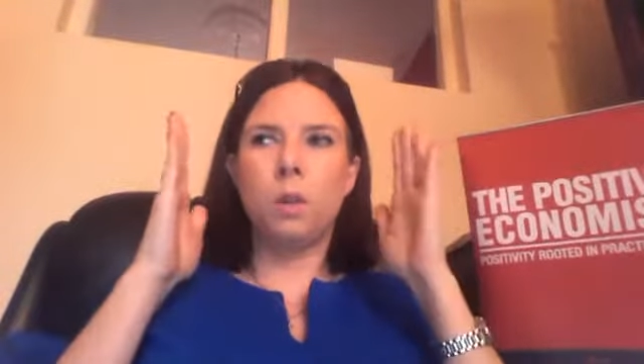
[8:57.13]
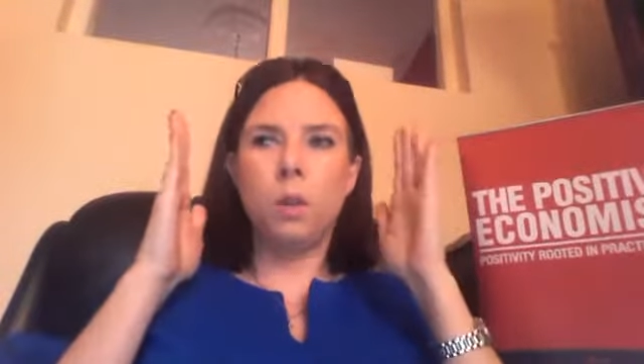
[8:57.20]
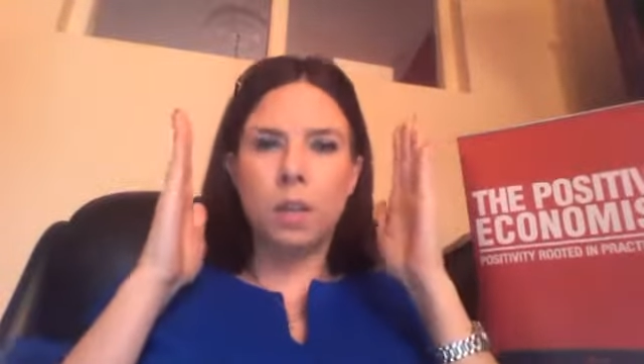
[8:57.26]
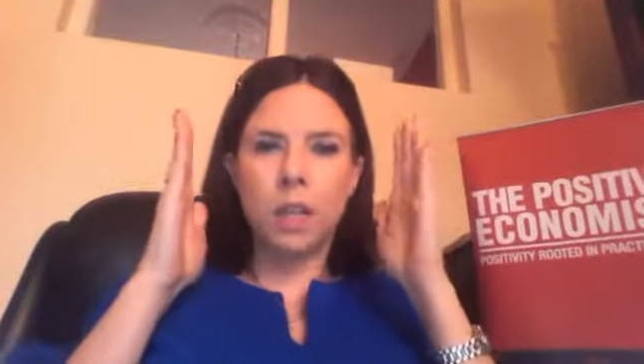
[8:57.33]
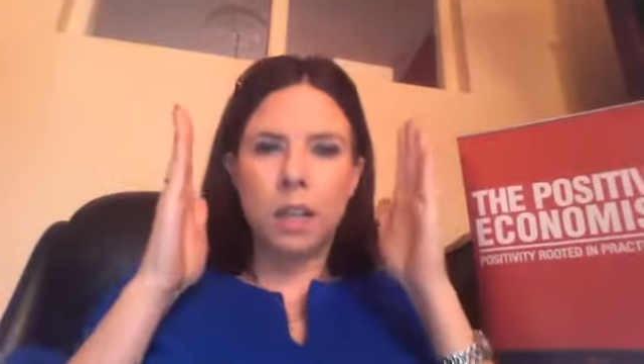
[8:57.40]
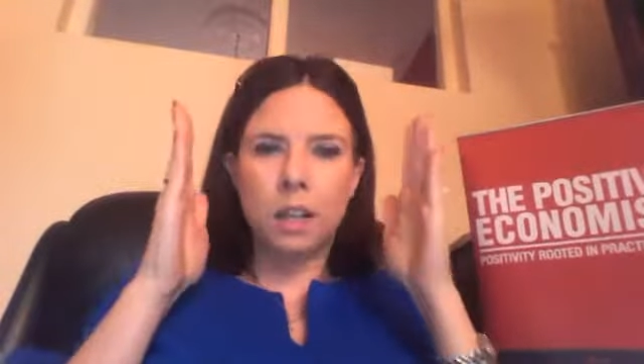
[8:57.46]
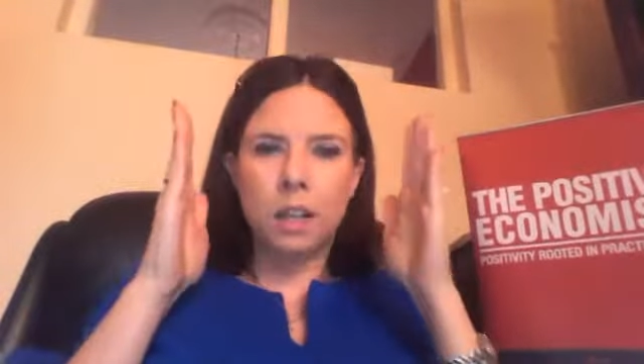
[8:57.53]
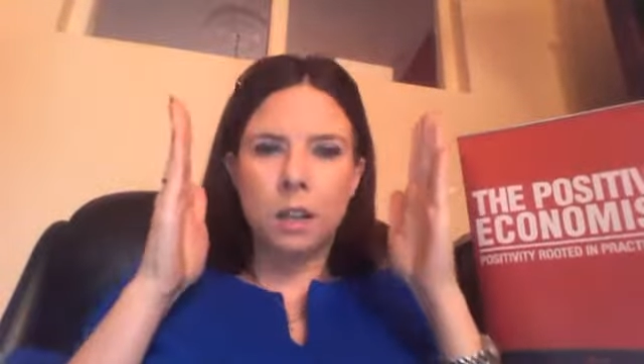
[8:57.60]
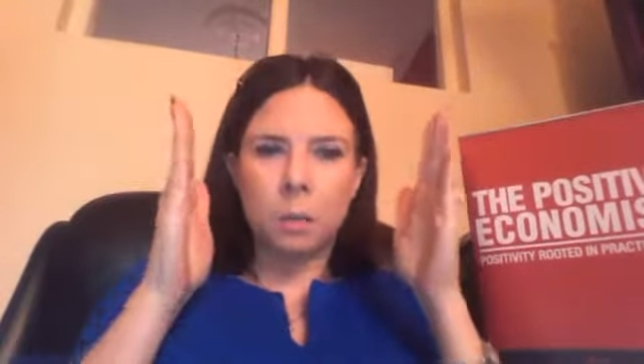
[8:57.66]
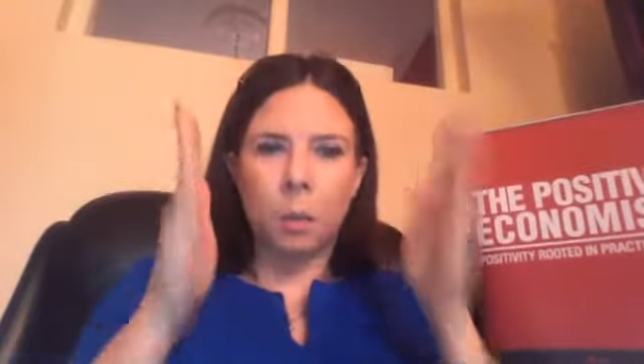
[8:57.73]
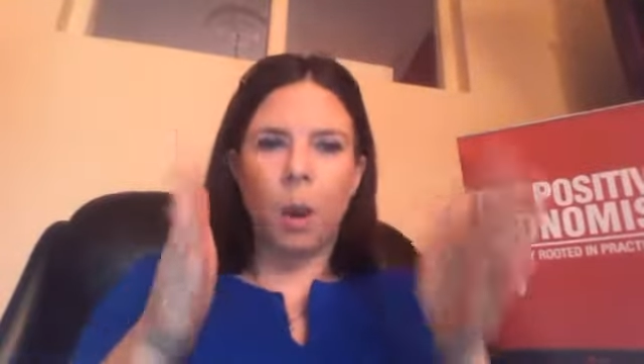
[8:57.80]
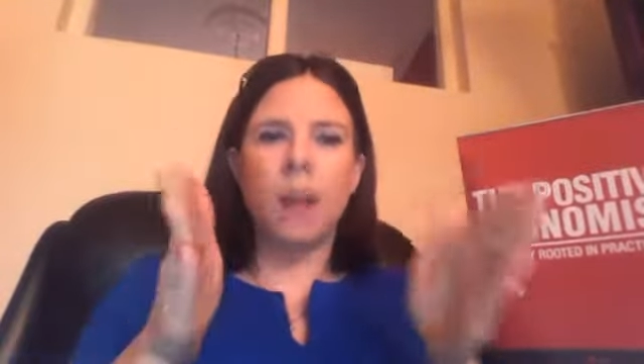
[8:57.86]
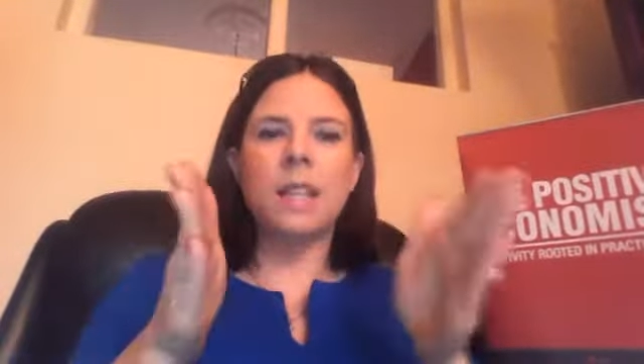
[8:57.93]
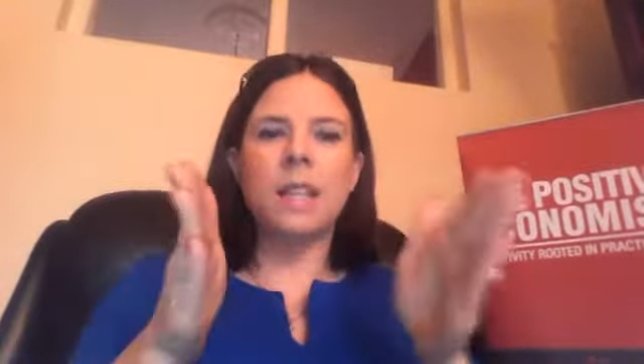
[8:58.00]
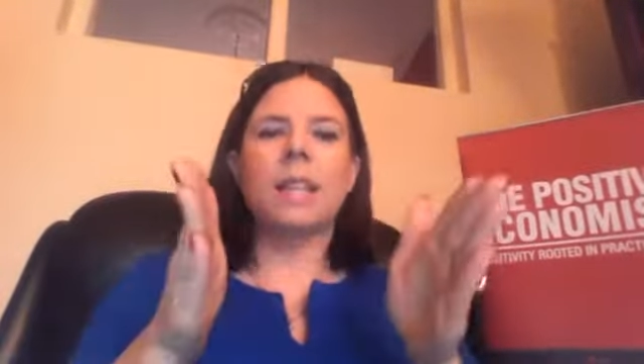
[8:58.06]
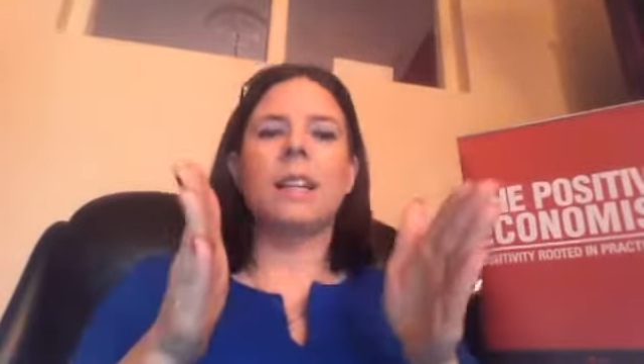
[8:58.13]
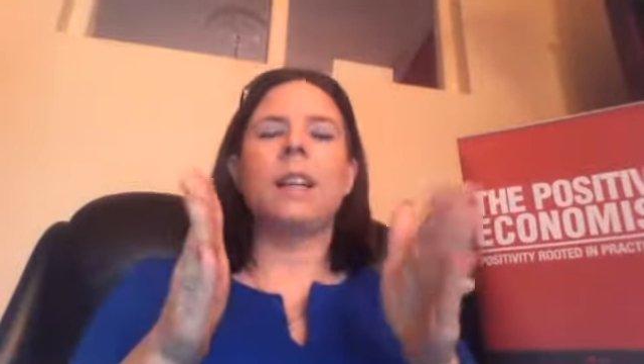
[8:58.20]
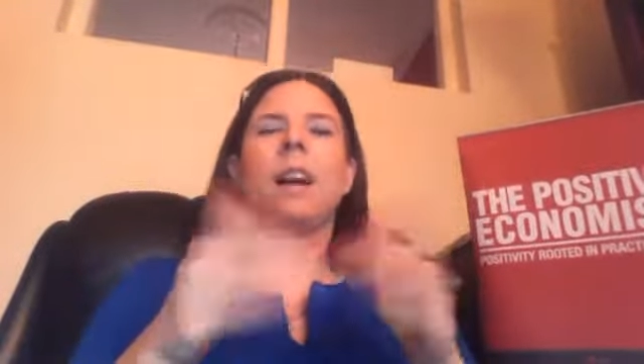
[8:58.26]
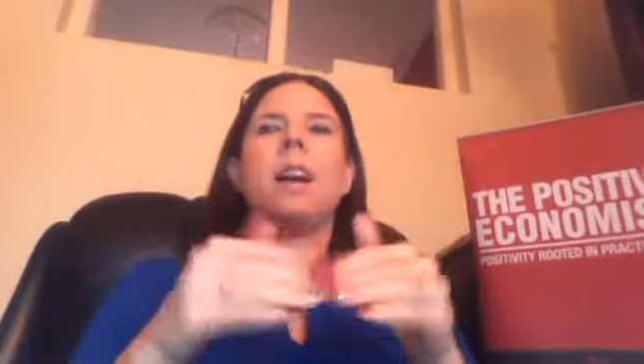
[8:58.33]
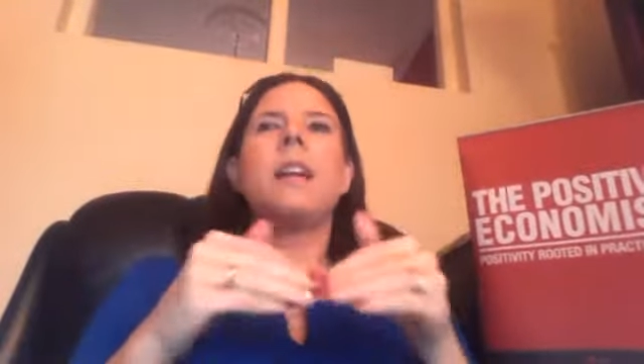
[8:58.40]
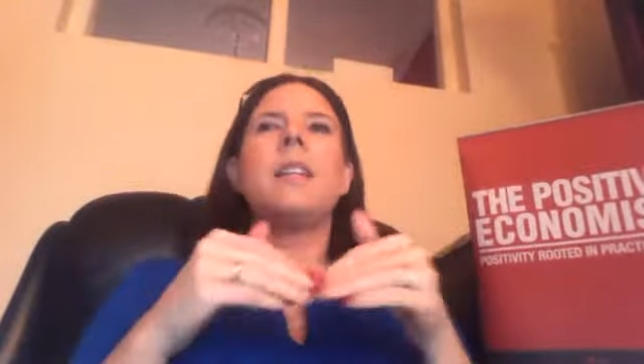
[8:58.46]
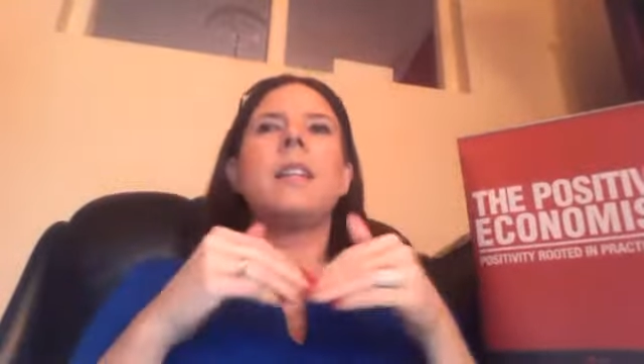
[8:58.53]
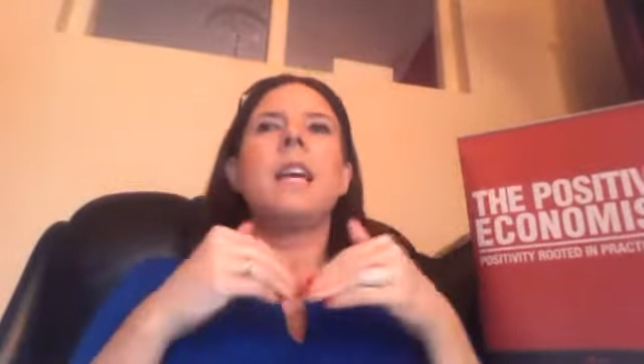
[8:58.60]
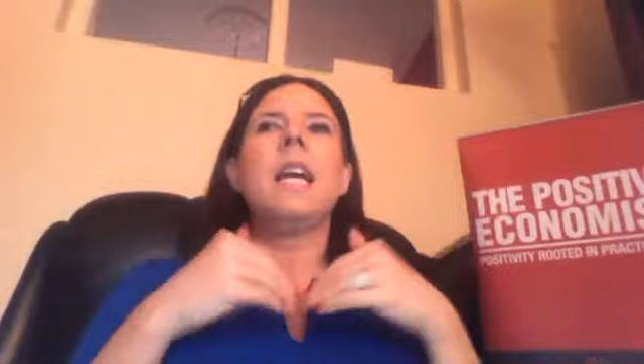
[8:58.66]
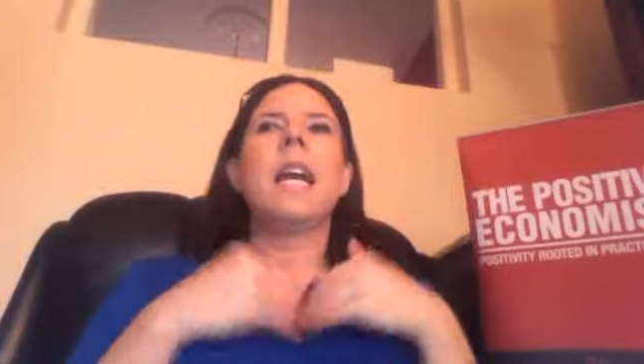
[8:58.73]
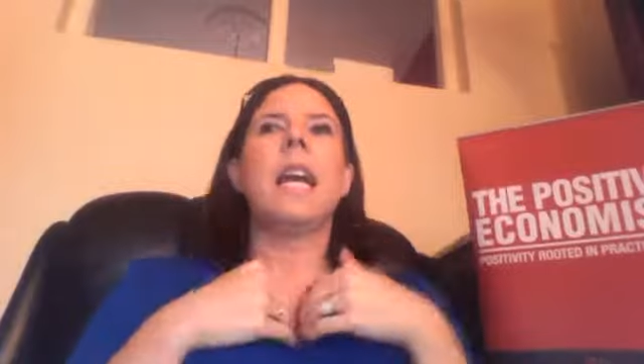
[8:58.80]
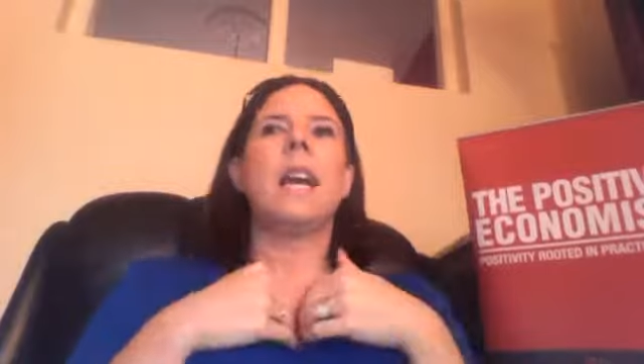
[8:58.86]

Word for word: using it as a practical guide